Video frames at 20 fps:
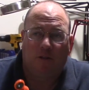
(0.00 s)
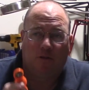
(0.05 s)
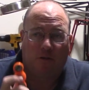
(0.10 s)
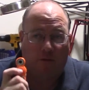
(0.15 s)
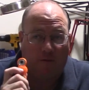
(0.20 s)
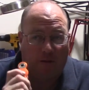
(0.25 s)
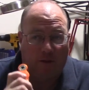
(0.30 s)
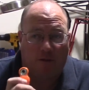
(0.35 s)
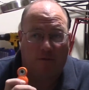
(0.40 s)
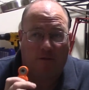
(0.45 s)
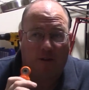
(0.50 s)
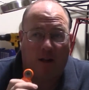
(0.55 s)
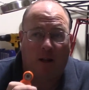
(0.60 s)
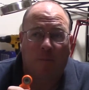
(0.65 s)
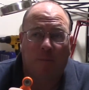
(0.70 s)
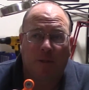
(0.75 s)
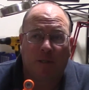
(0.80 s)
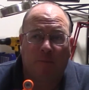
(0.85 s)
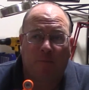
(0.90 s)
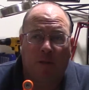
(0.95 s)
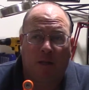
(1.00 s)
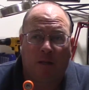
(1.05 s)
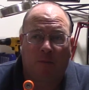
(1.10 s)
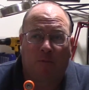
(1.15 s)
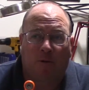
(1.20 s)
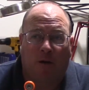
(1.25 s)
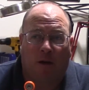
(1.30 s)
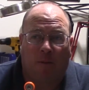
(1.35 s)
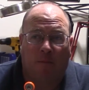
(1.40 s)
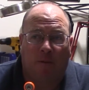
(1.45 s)
So if you develop a spinning
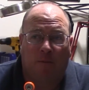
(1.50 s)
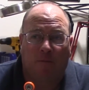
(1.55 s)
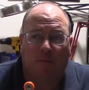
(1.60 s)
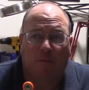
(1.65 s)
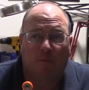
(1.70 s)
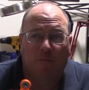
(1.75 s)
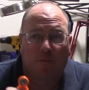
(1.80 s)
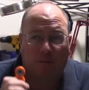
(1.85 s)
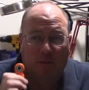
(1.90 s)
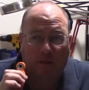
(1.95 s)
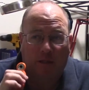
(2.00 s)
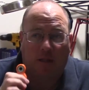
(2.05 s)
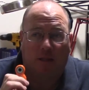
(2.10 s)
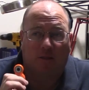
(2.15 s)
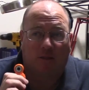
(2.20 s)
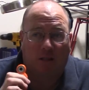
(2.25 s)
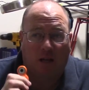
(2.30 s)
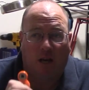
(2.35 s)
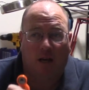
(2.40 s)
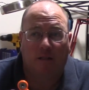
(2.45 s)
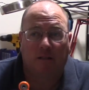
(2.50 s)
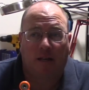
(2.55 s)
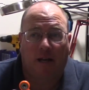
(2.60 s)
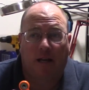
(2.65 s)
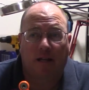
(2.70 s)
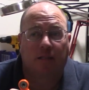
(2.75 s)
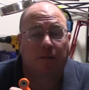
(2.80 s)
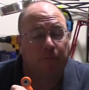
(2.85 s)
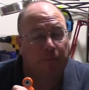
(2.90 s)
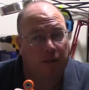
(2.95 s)
problem, please
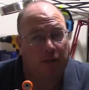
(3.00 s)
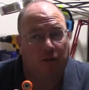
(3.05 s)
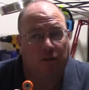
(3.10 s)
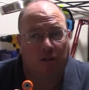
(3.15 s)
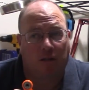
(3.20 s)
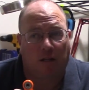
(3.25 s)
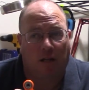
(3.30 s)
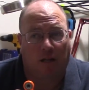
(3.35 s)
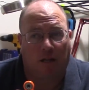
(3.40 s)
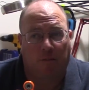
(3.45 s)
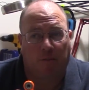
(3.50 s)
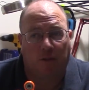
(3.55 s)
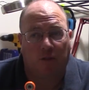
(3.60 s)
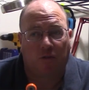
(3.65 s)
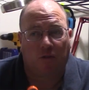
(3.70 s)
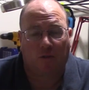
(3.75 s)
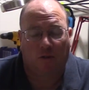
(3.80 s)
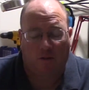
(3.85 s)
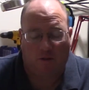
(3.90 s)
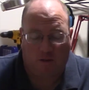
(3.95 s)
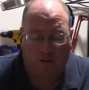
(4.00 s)
contact Spinners Anonymous.